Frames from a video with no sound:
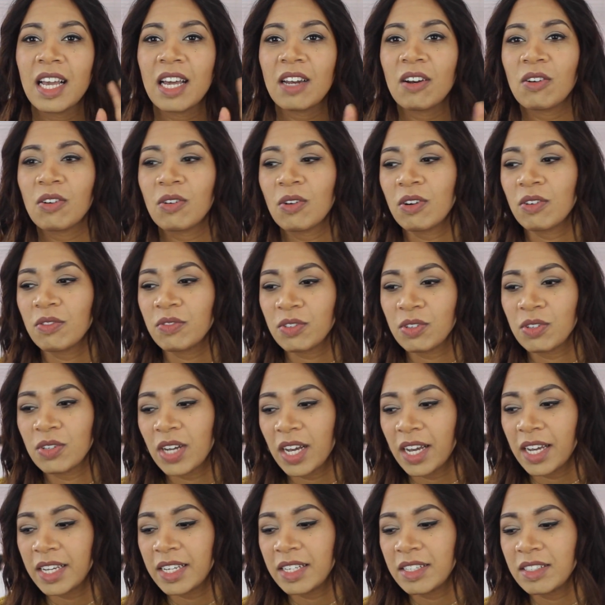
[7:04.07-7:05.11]
I don't know if you
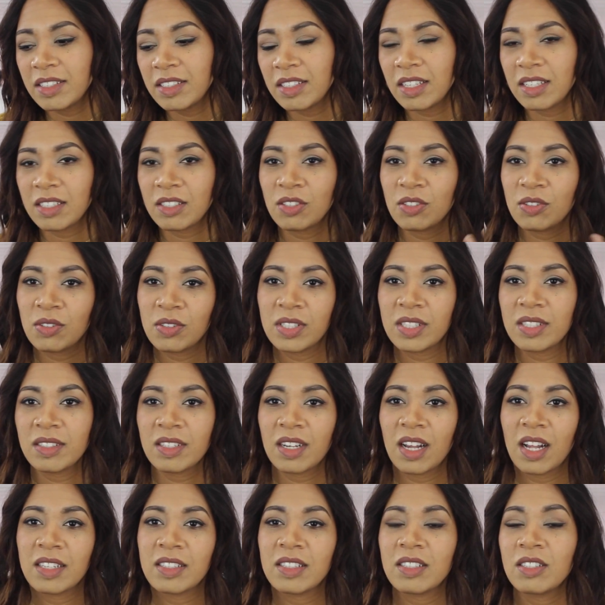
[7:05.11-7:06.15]
guys use
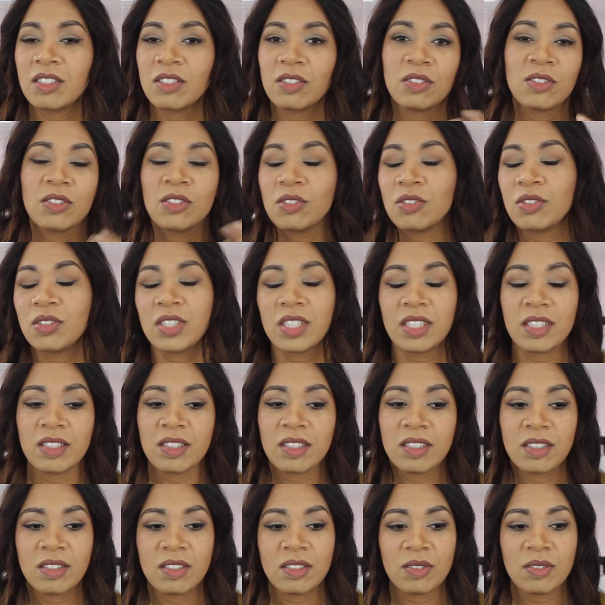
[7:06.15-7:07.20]

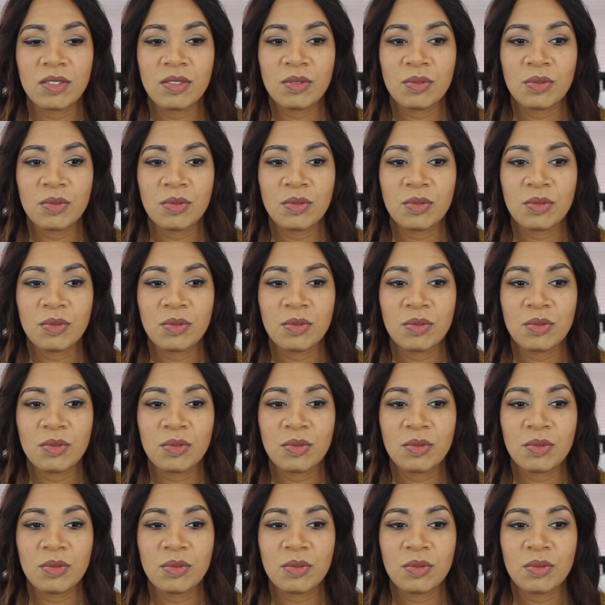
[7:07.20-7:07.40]
this